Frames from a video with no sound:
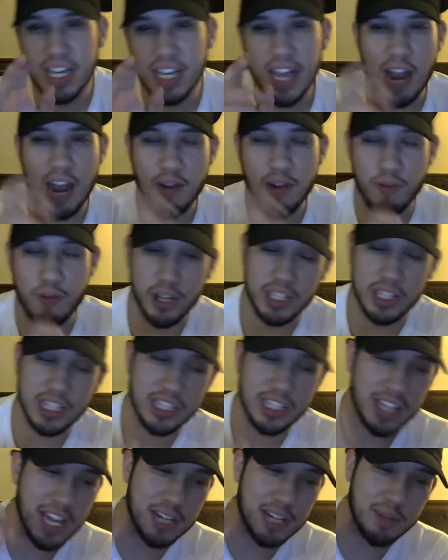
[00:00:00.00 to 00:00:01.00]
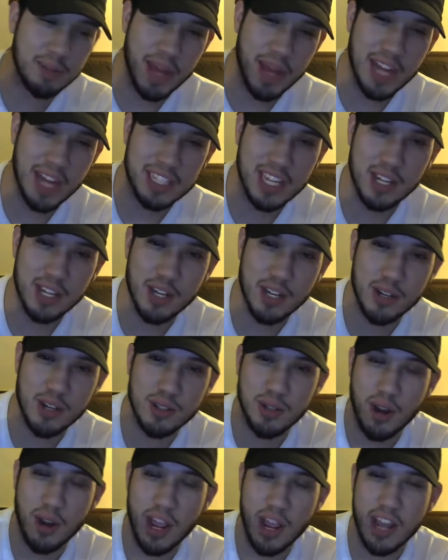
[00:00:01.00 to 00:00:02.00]
I really liked backside nose
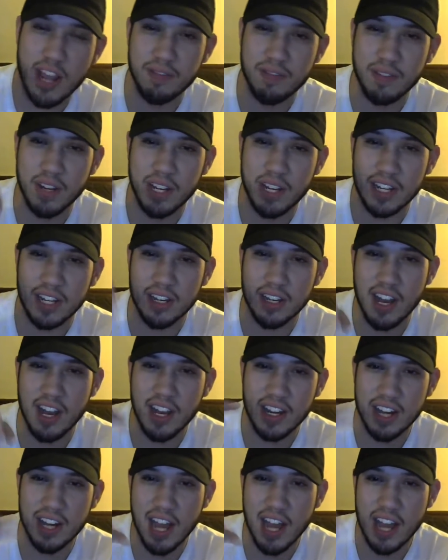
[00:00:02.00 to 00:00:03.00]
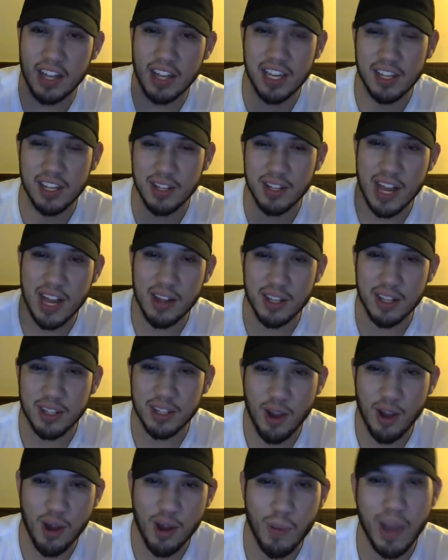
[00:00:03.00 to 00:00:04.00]
grind, fucking nollie heel out in the
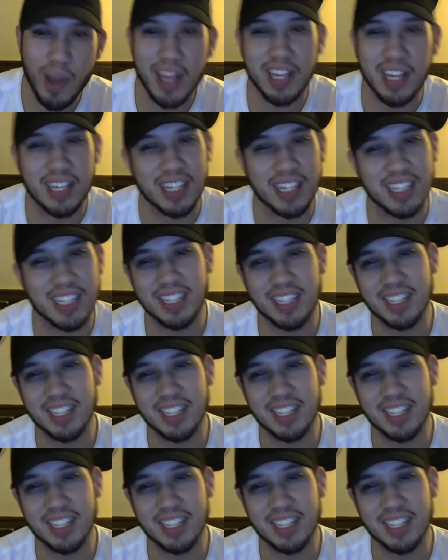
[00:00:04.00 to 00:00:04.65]
all white kit.